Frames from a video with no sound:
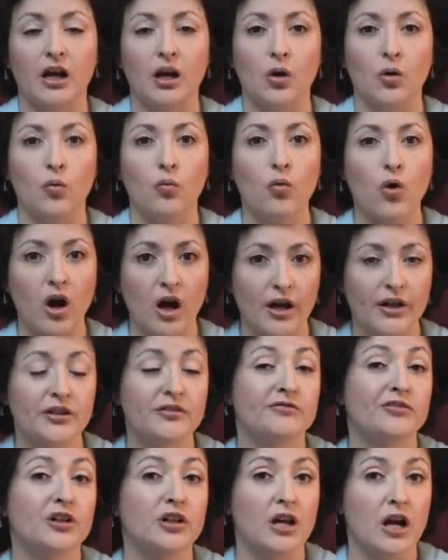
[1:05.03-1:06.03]
a
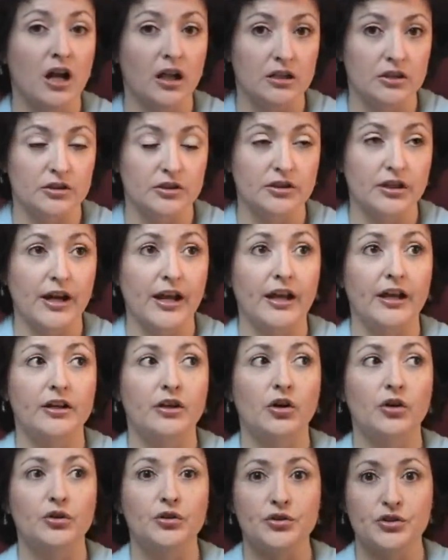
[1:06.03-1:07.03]
wand for color
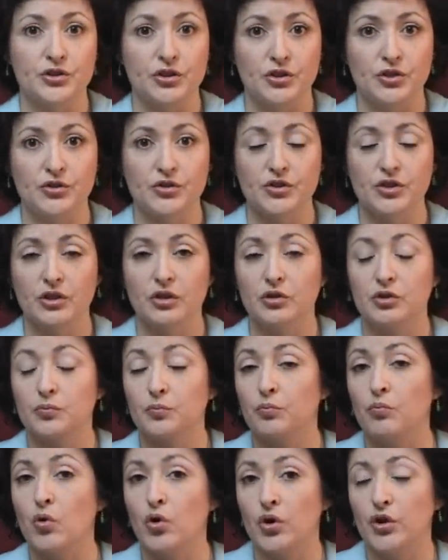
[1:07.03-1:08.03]
and are used to using the
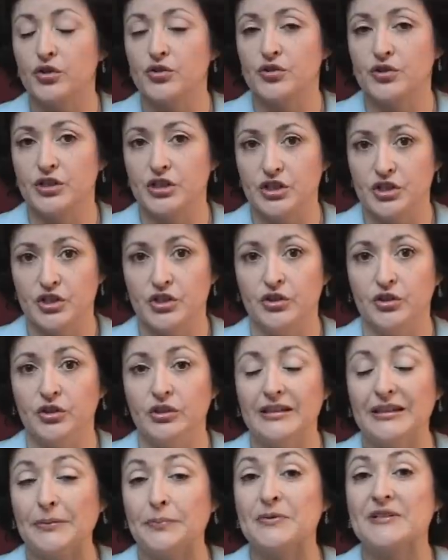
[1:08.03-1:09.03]
more
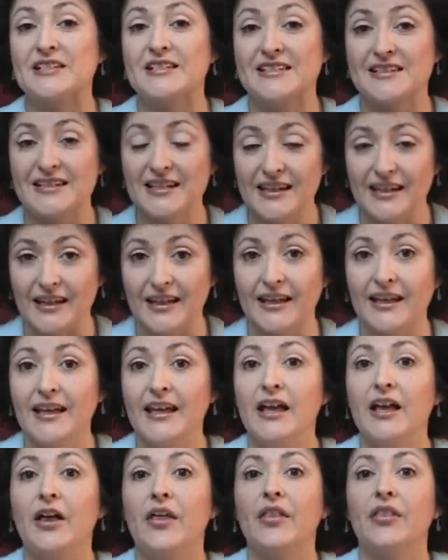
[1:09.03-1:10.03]
traditional lipstick,
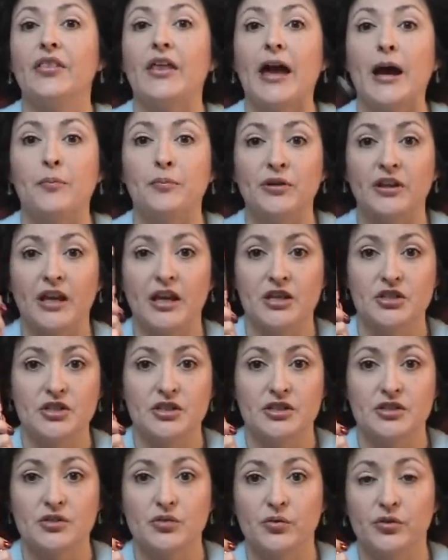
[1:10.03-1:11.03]

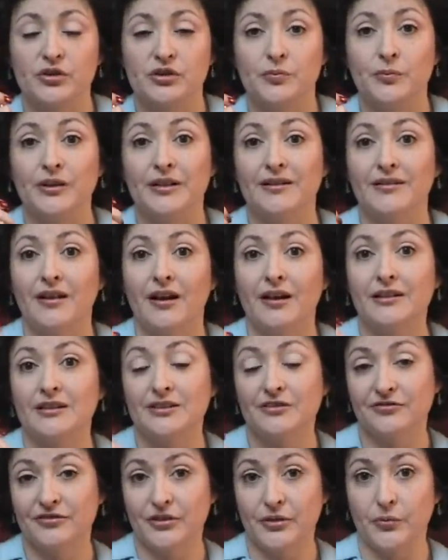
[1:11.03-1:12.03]
application is going to be a lot
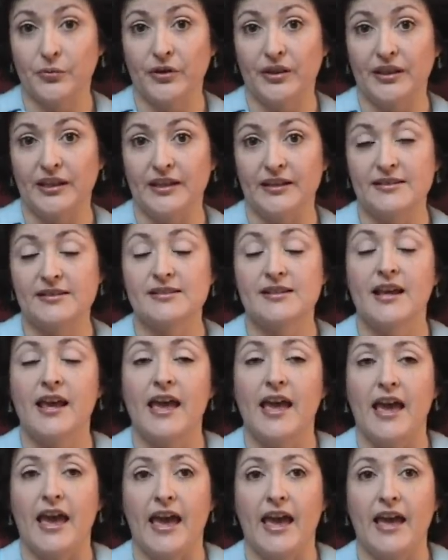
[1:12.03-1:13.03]
different with this.
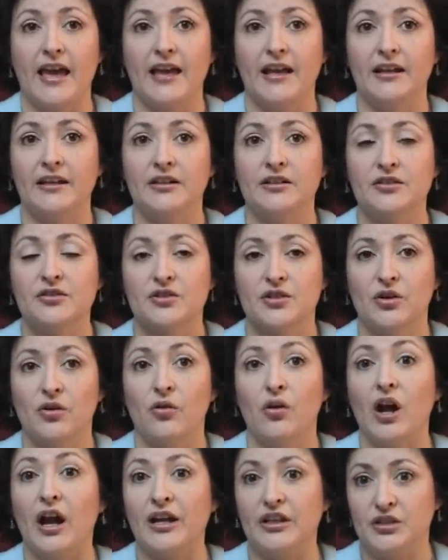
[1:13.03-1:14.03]
And
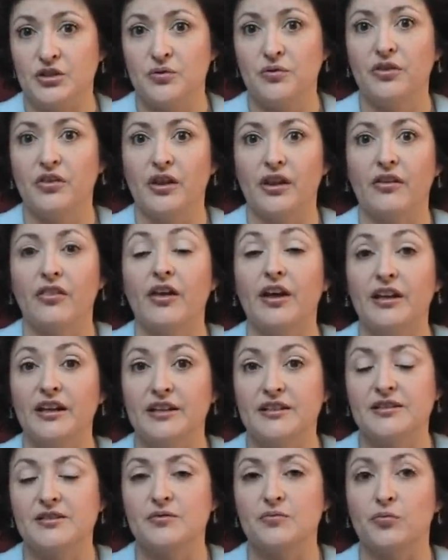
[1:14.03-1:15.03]
so I do think that
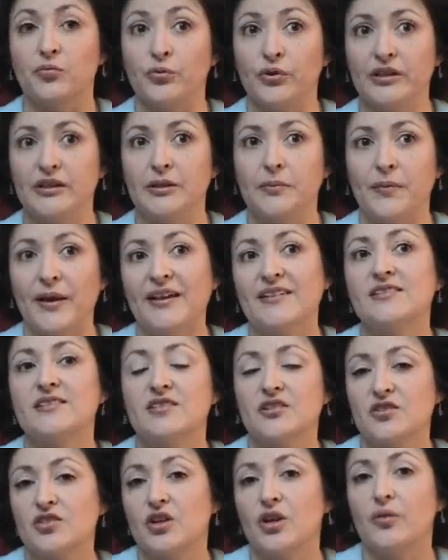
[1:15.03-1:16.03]
it's really best
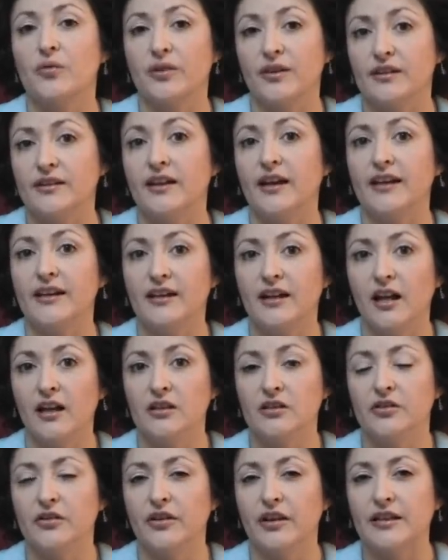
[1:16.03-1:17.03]
to start with a light
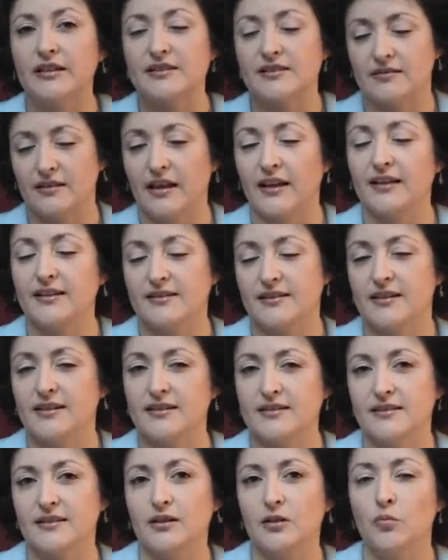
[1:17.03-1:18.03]
color that, like I said,
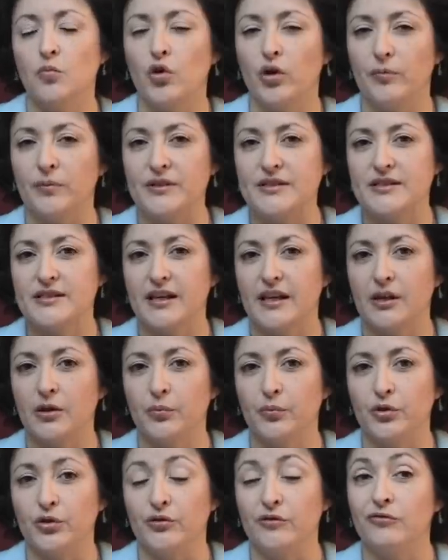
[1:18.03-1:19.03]
is a little more
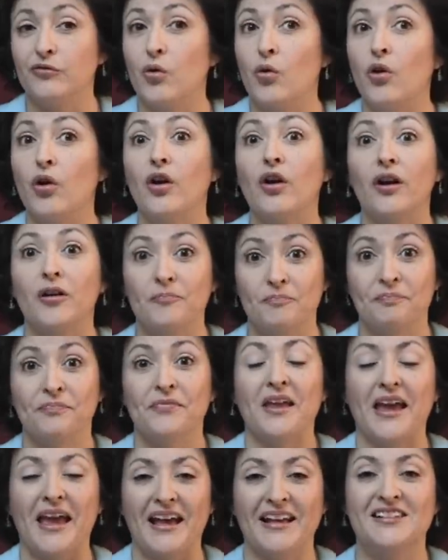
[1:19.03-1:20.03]
mistake-proof, or
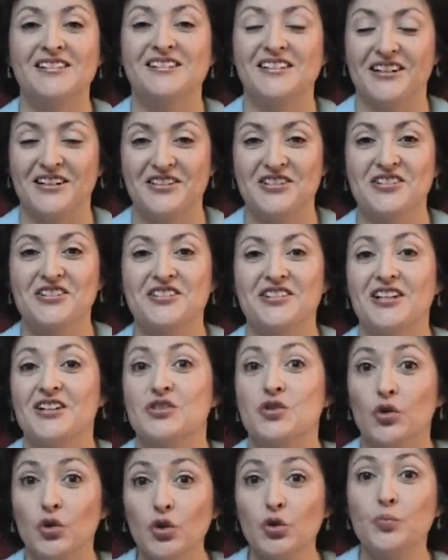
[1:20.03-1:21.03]
as Senegence
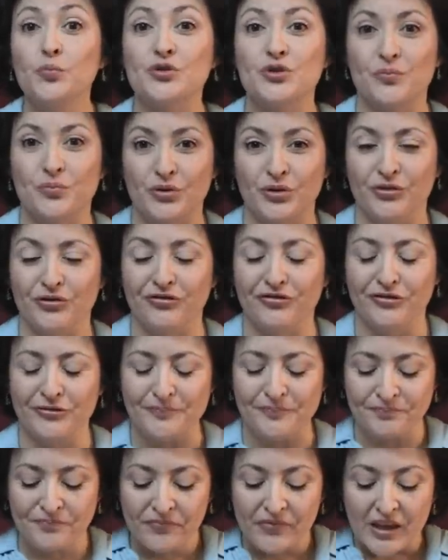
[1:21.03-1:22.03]
says, oops-proof.
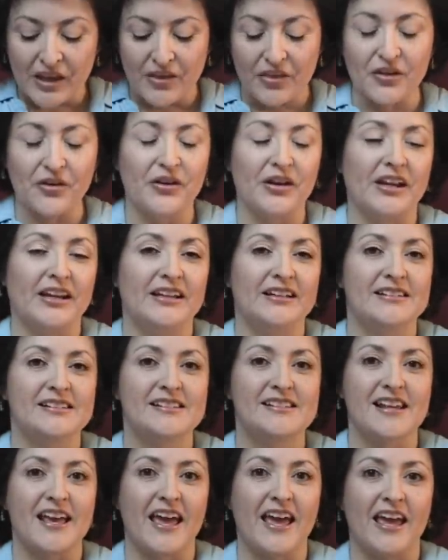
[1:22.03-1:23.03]
There
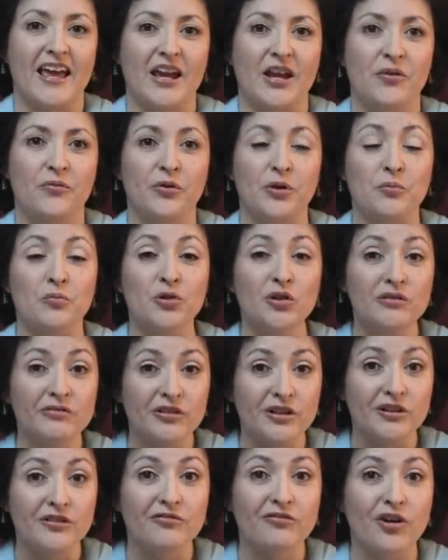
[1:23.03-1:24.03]
is a
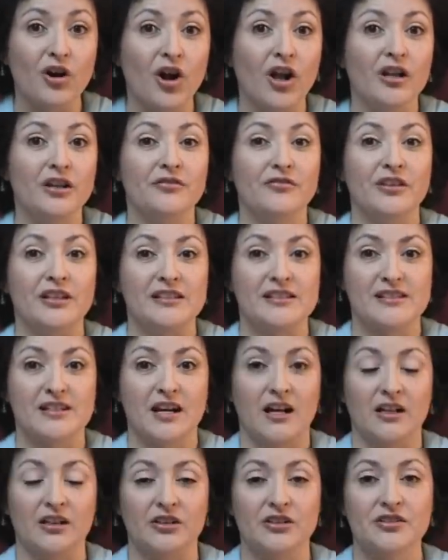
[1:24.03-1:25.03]
remover for all of these
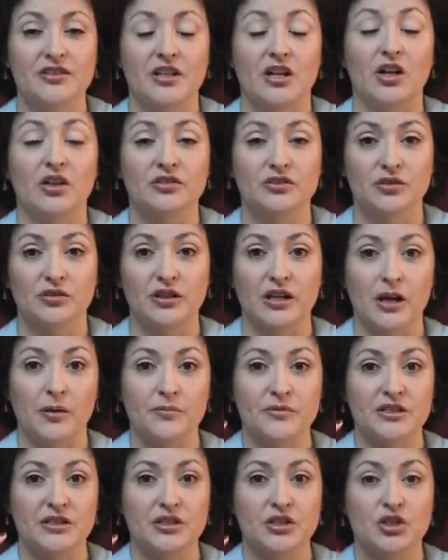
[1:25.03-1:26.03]
colors that also
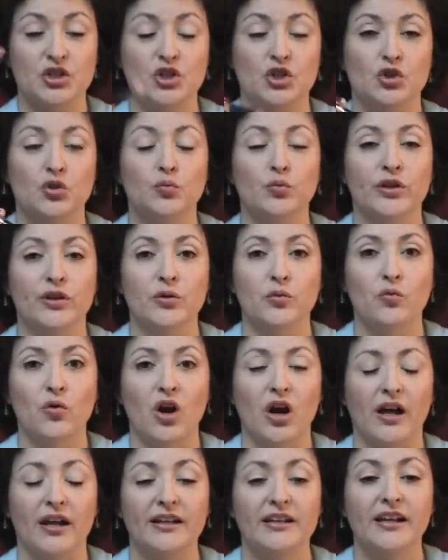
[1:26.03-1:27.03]
comes in a tube with a
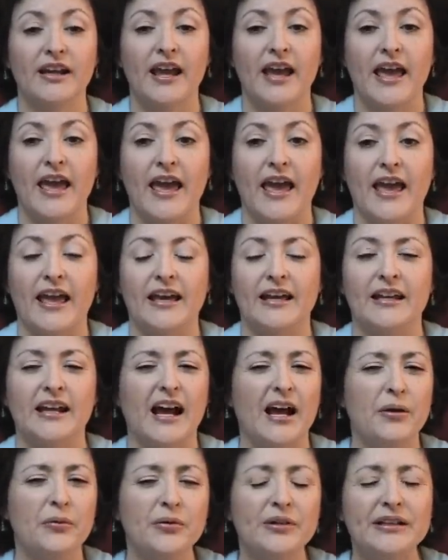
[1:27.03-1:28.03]
wand, and
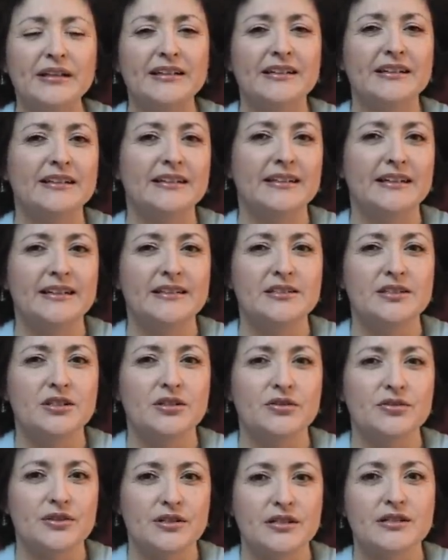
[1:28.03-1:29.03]
I really didn't need to
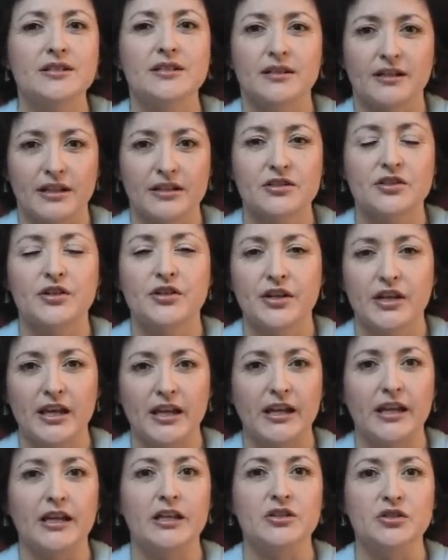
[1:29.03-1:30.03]
use it until I started
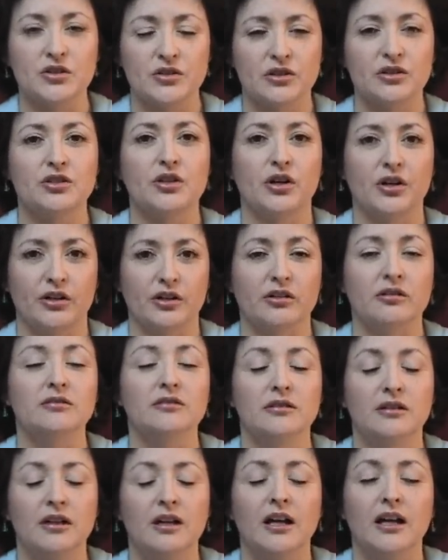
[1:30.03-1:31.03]
getting into the darker
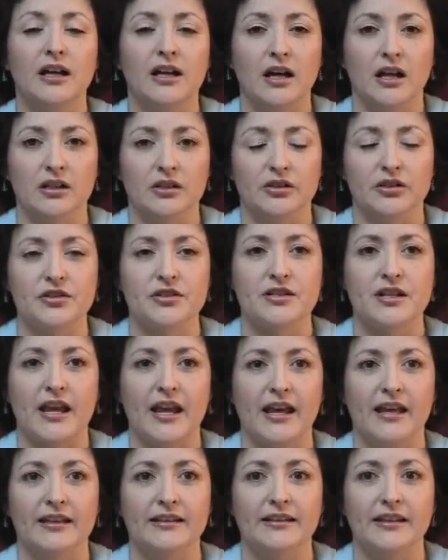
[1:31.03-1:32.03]
colors,
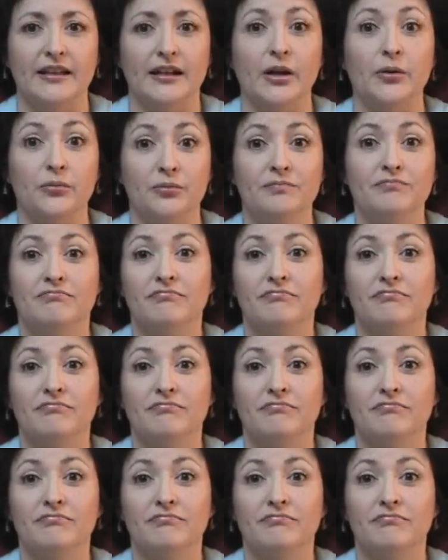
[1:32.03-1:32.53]
and then I